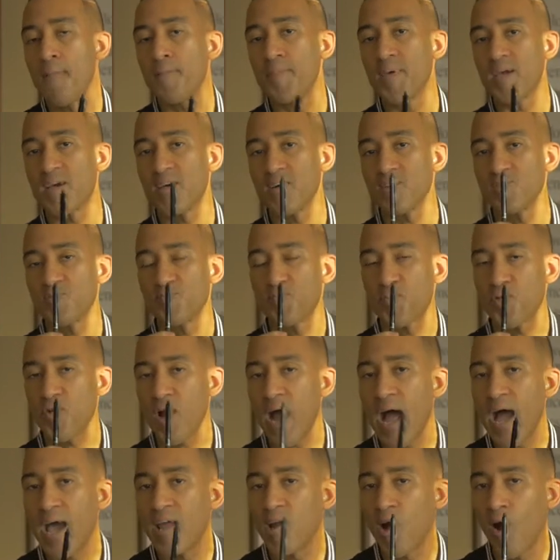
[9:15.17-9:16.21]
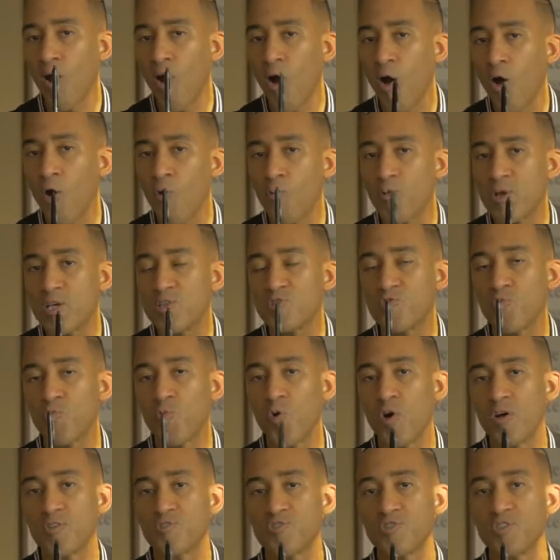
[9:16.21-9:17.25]
because pride always
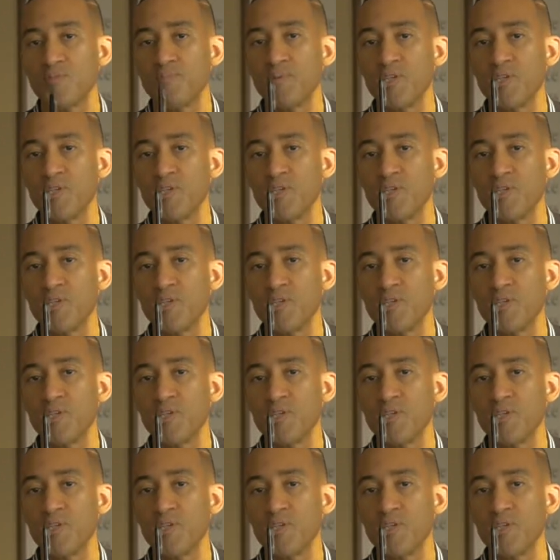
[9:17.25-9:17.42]
wants to